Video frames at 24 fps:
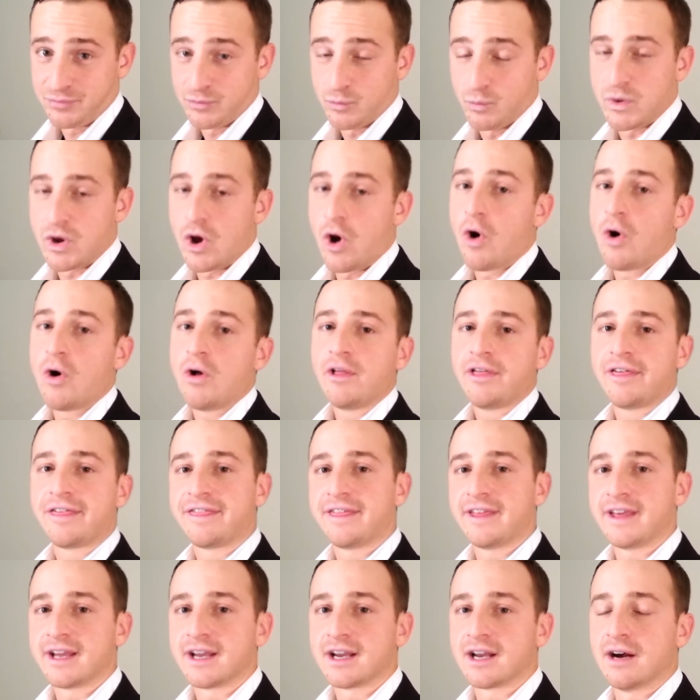We all
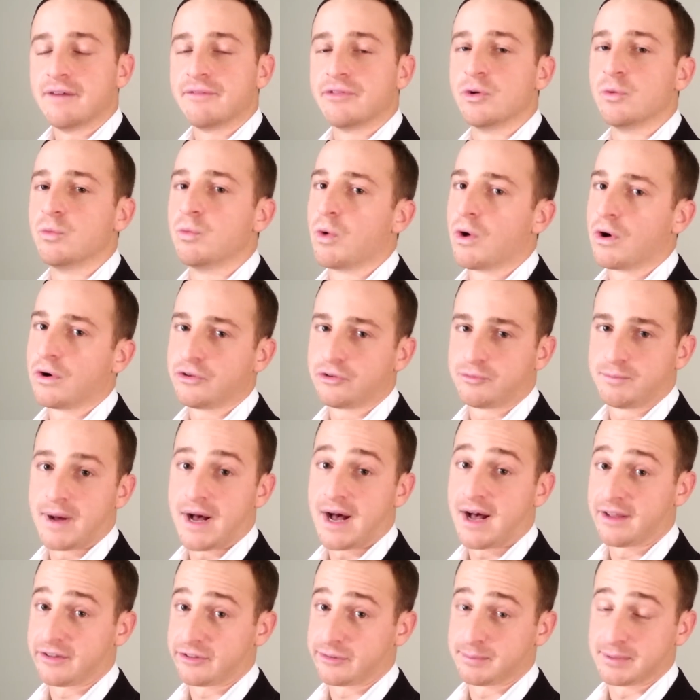think of the worst
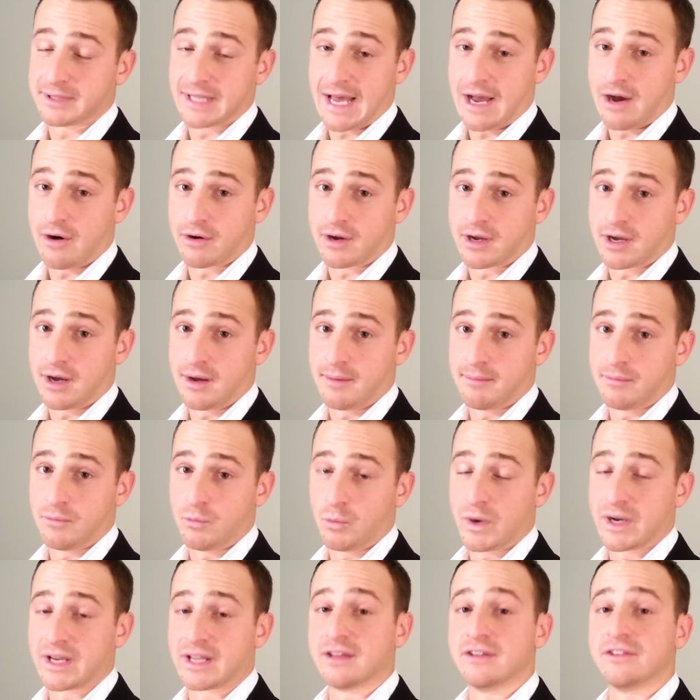possible outcome
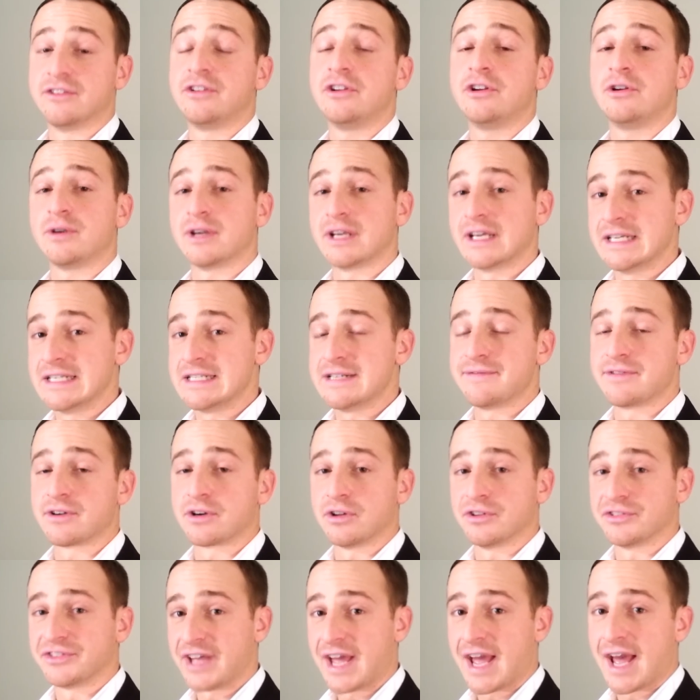when considering a
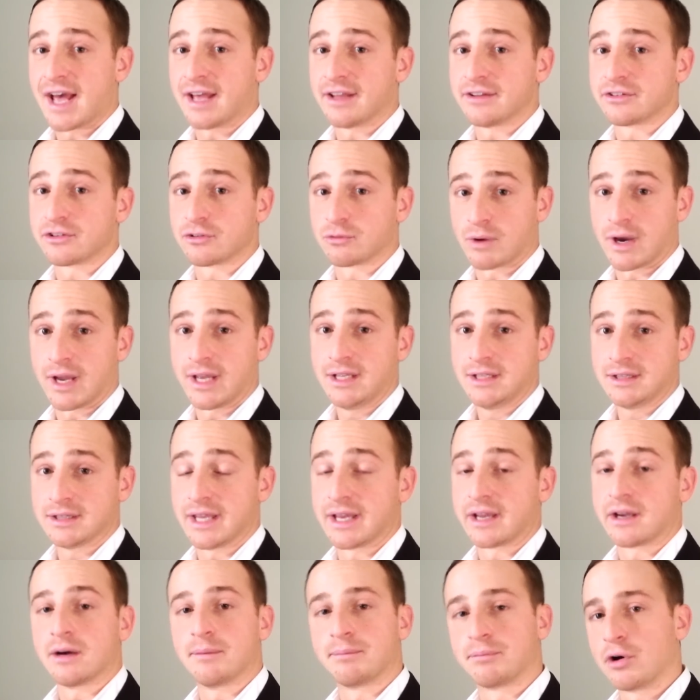difficult task, right?
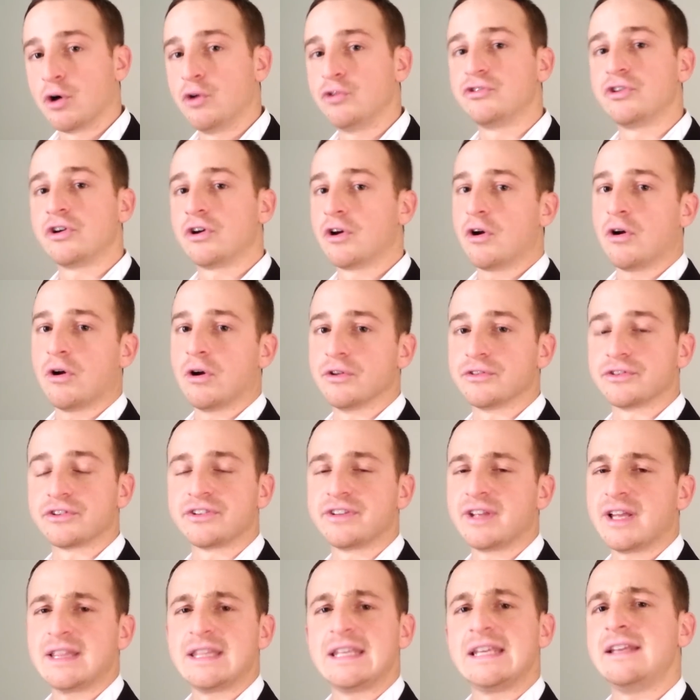Like approaching girls. It's
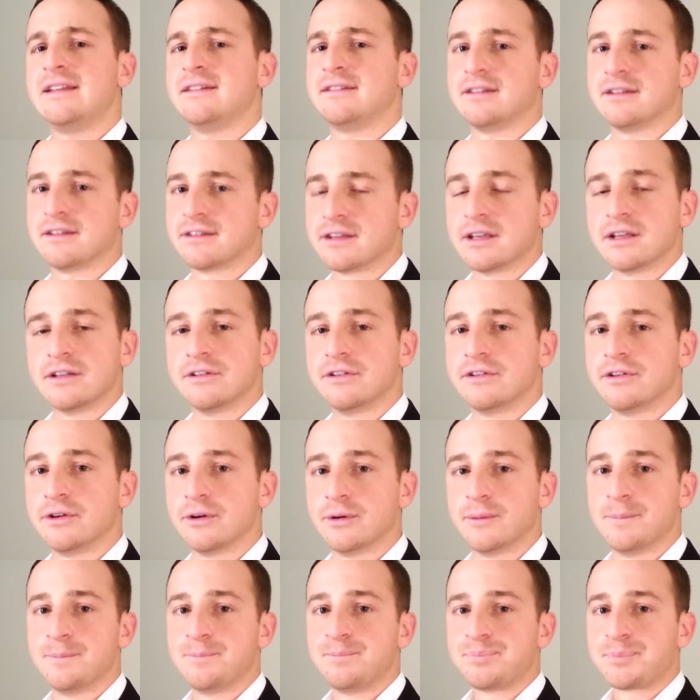not the easiest thing to
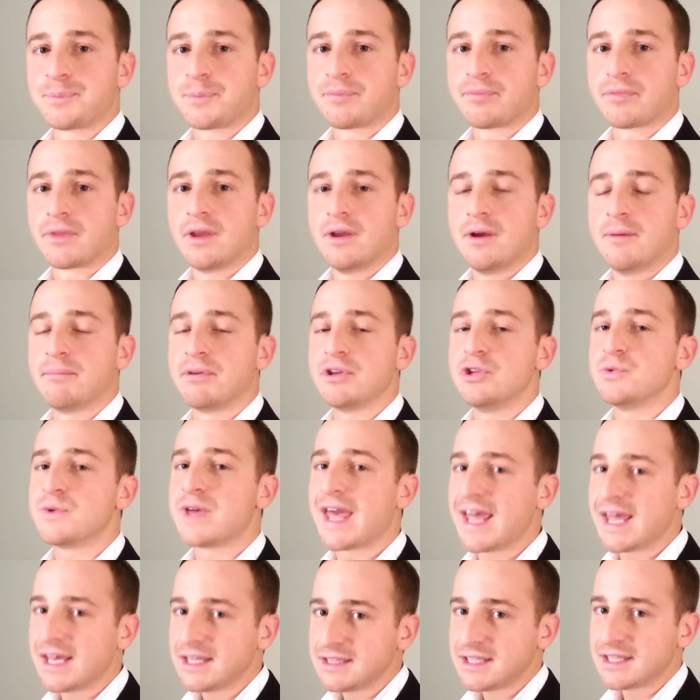do. But you
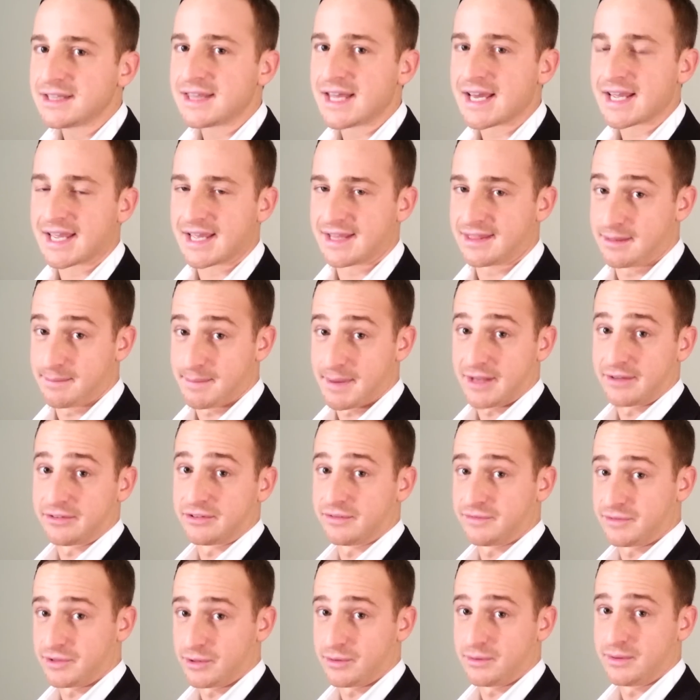can't let that get the best
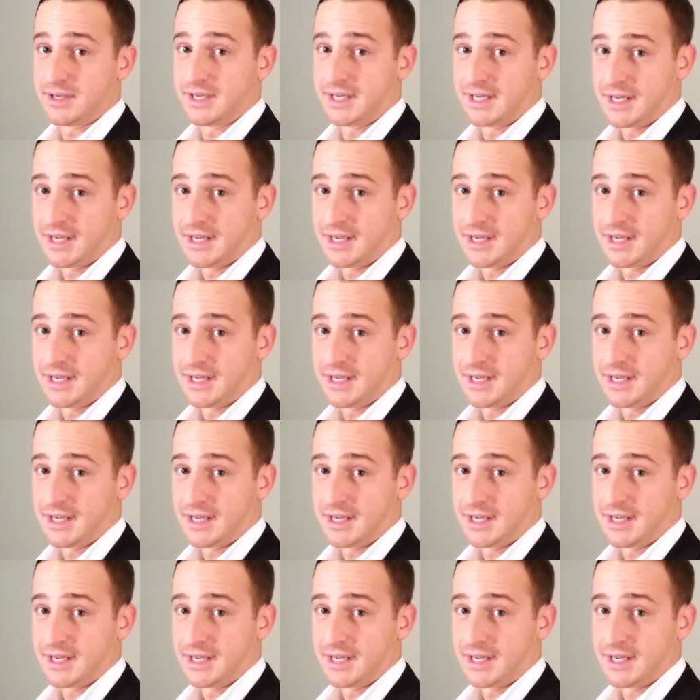of you.